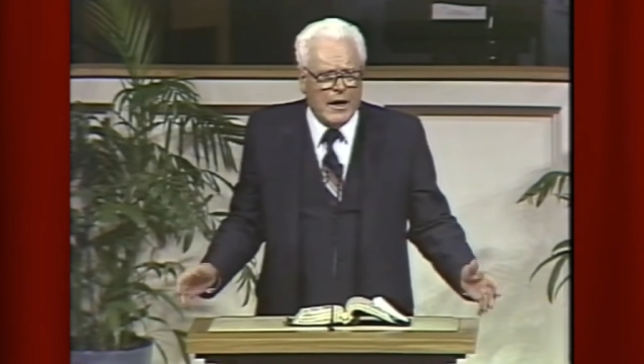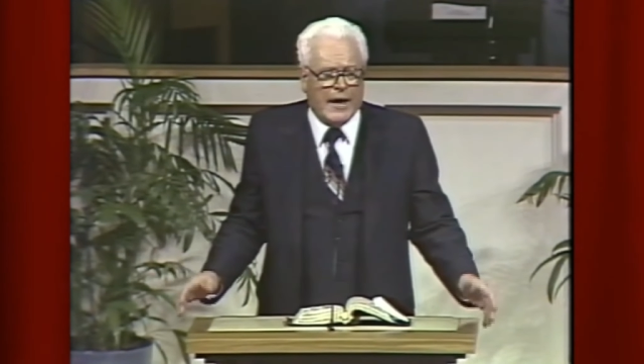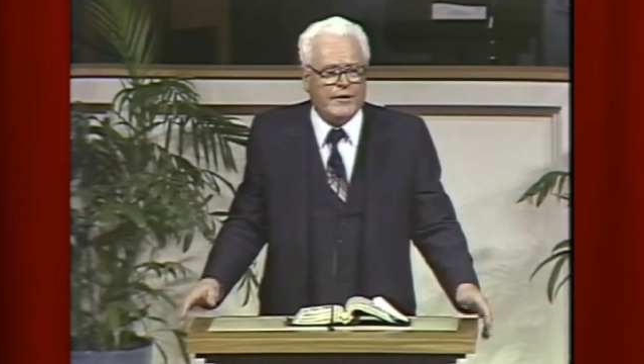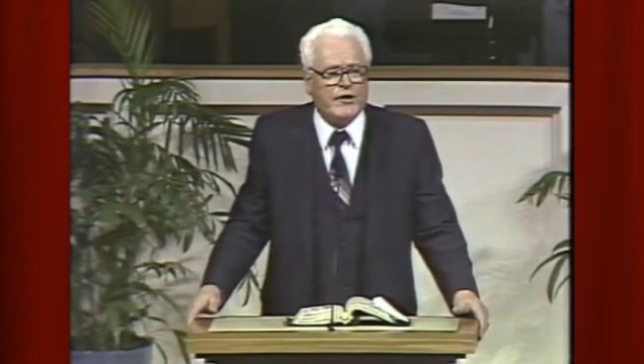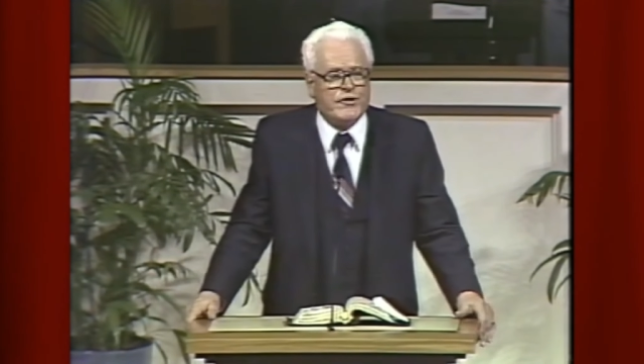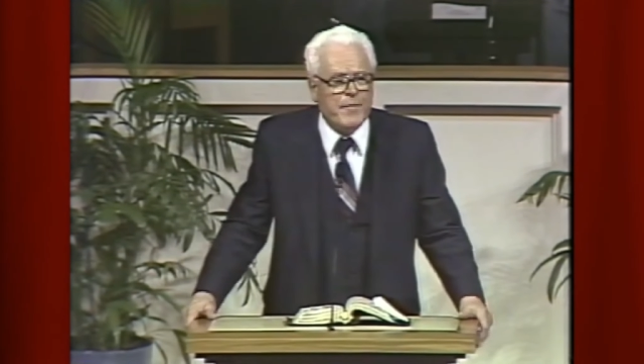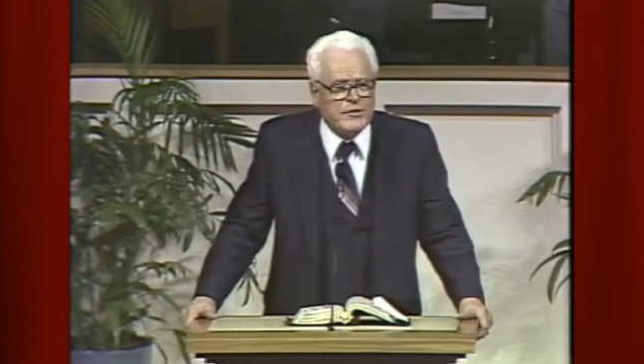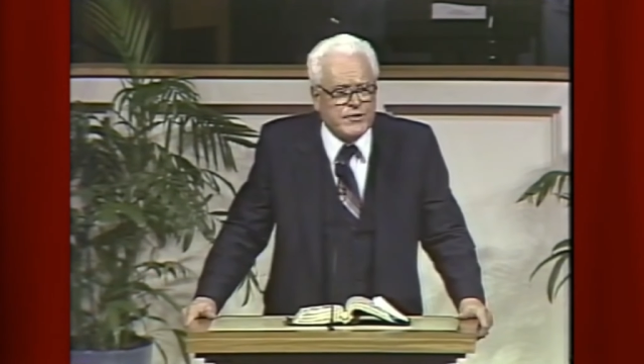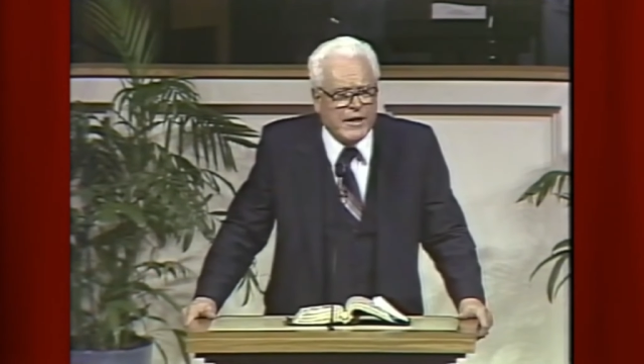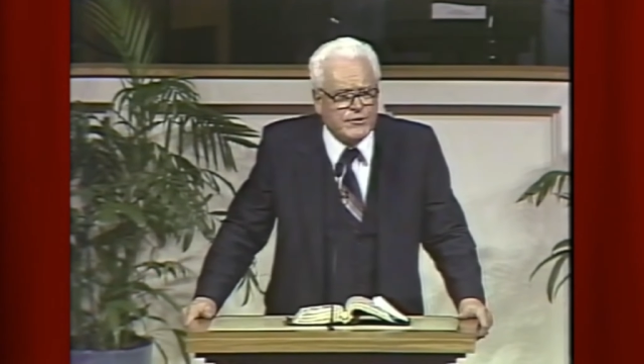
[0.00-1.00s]
I
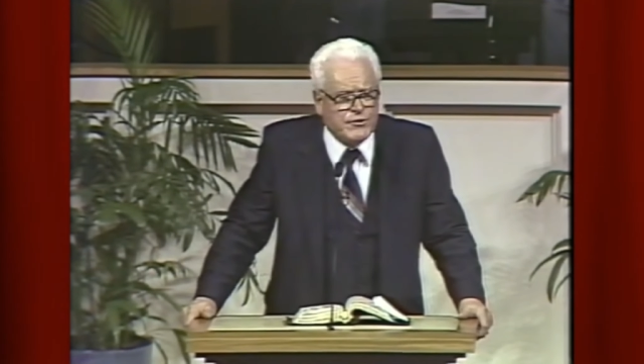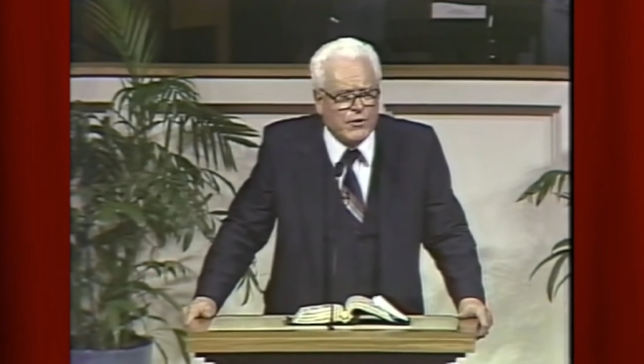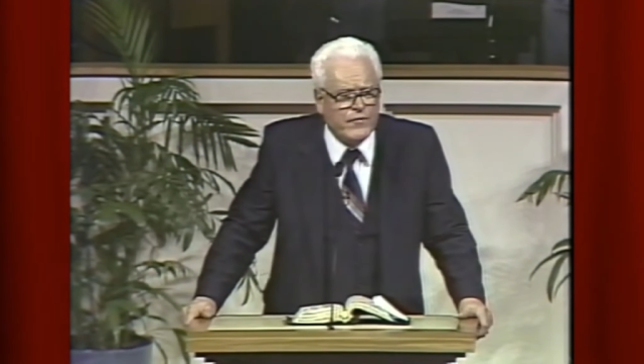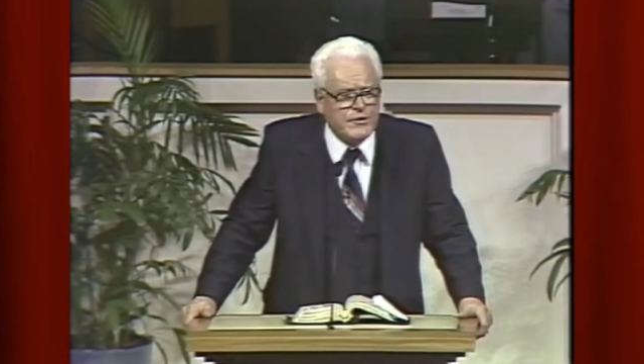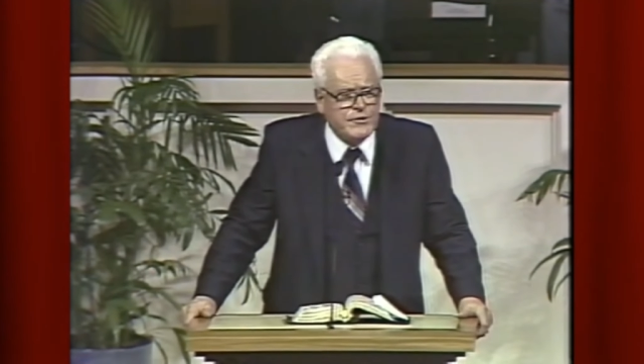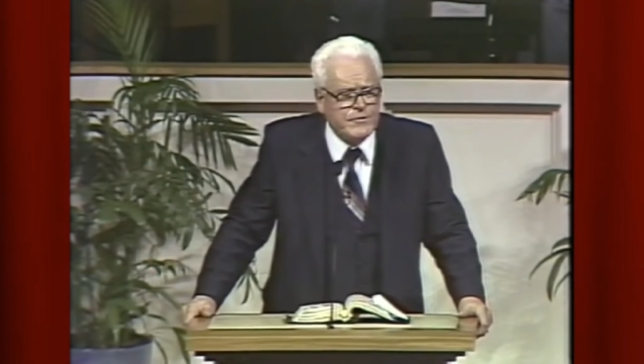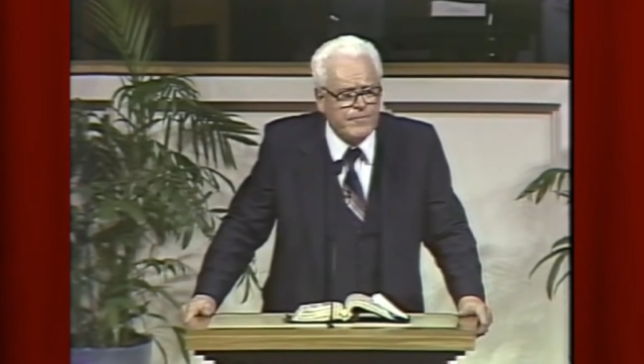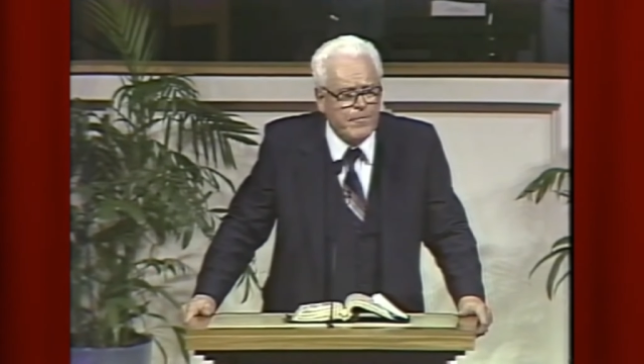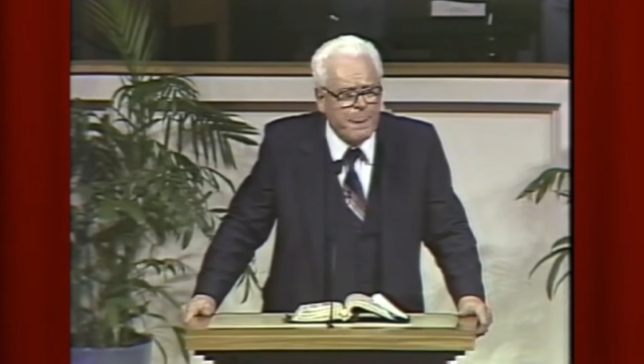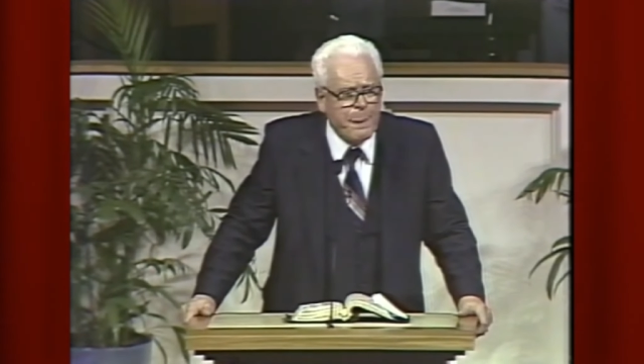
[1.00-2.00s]
dismissed that service.
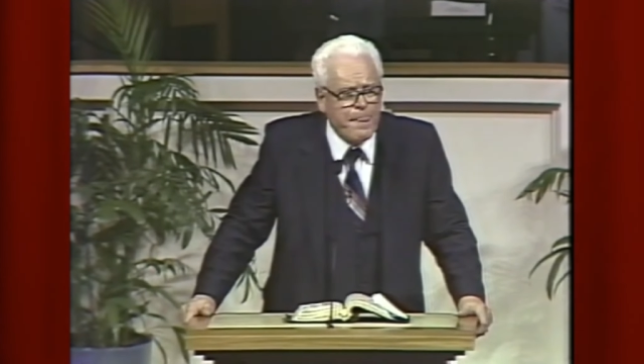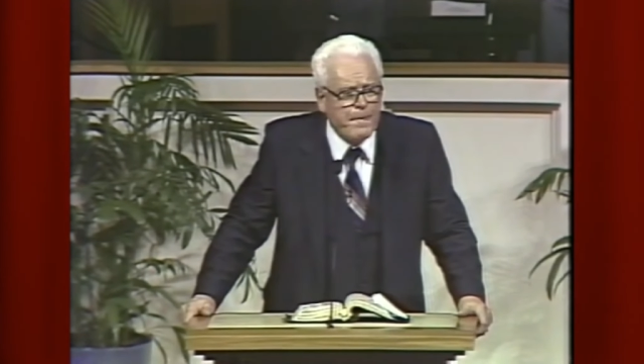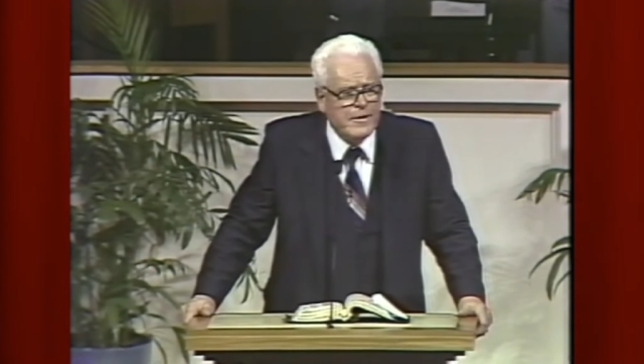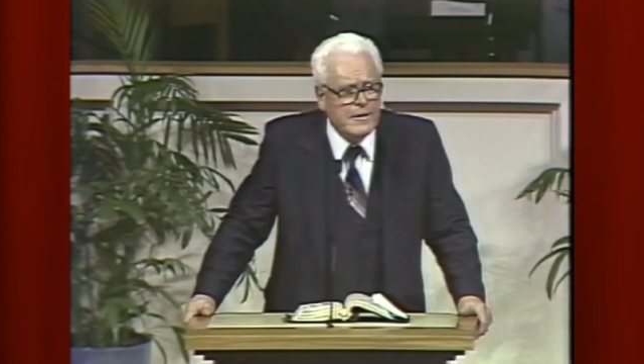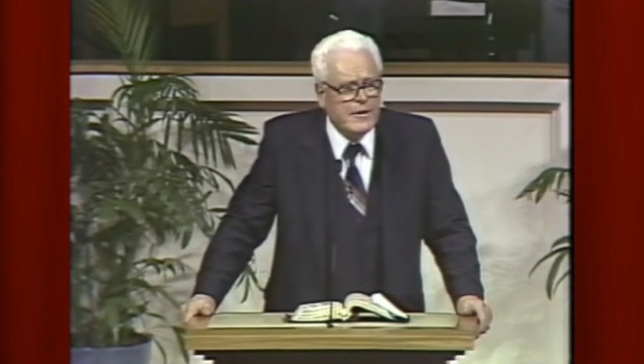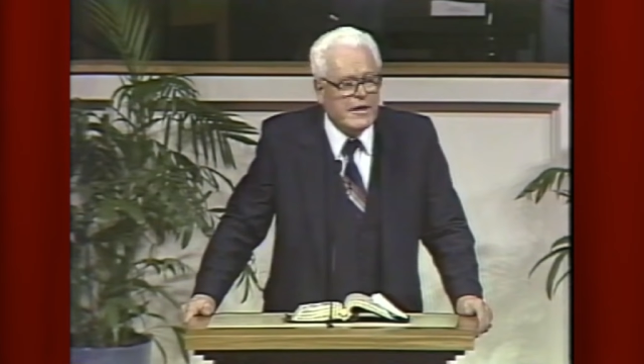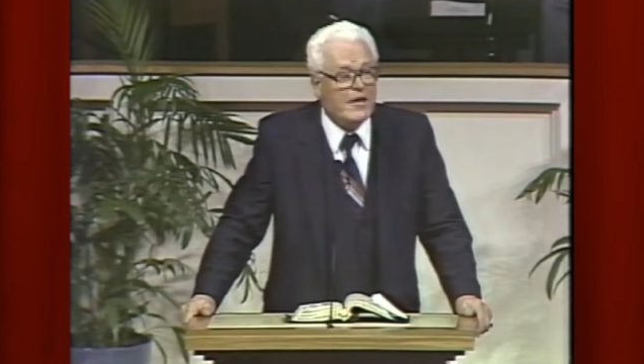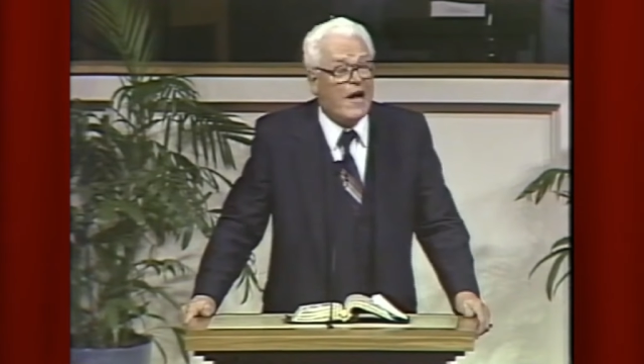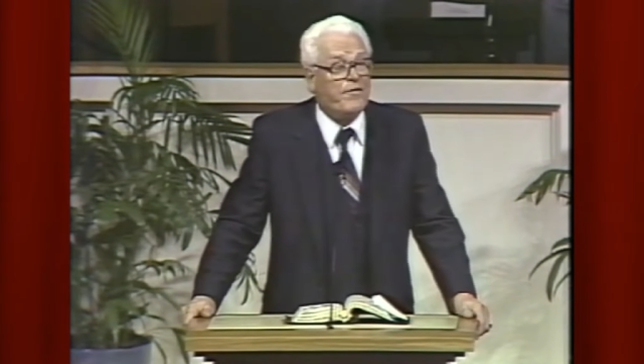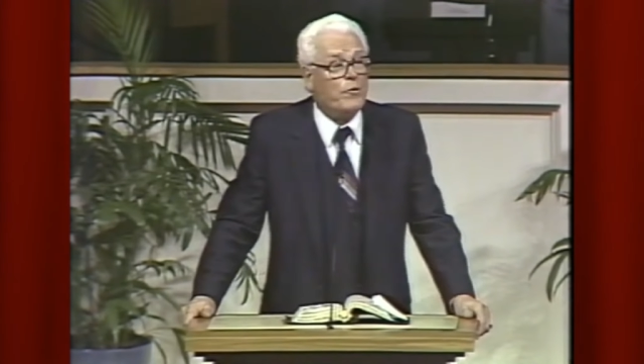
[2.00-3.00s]

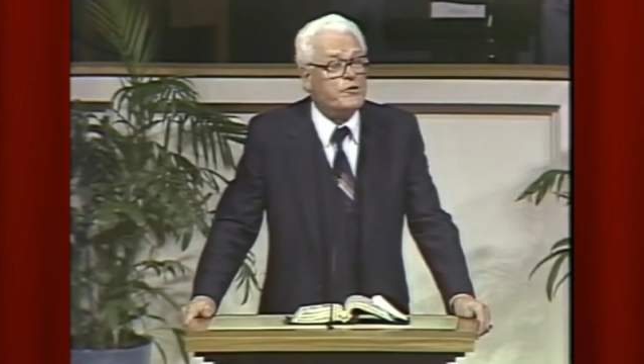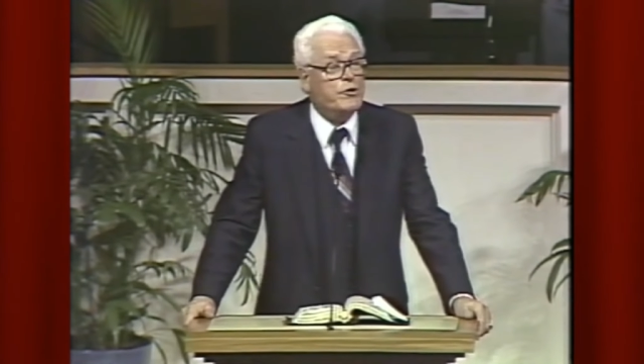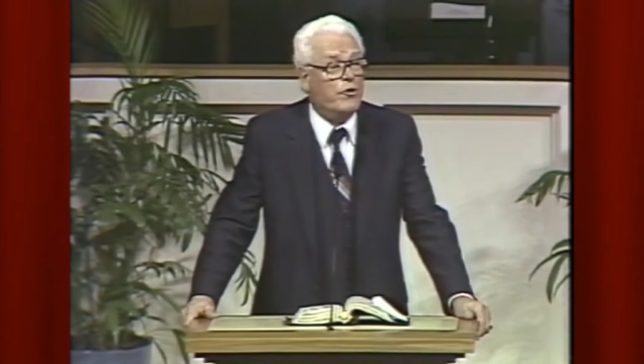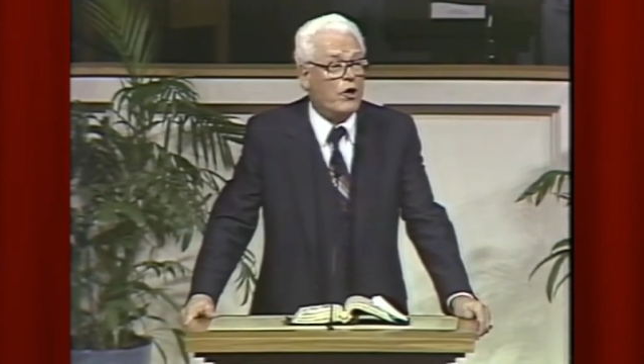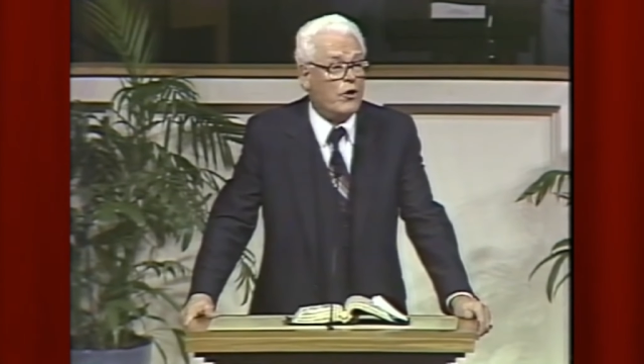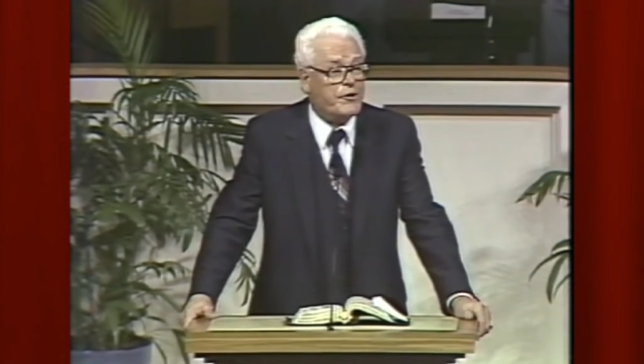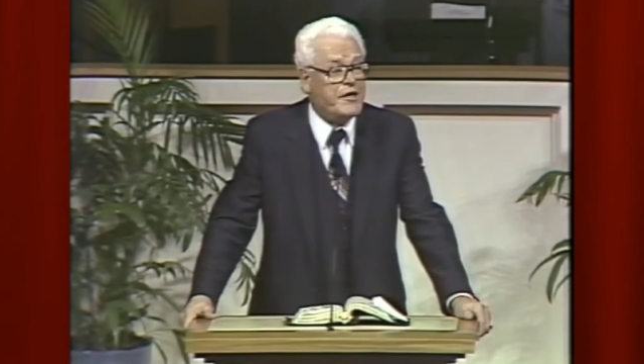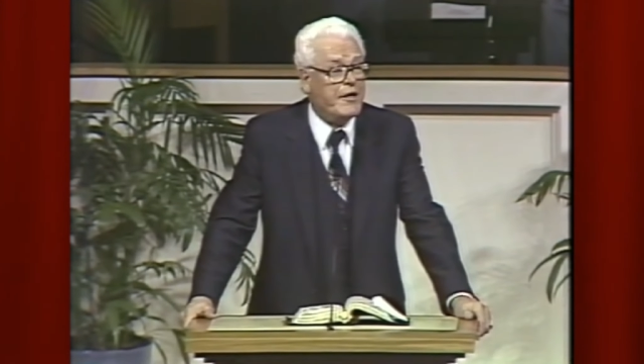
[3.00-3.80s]
He got those two girls,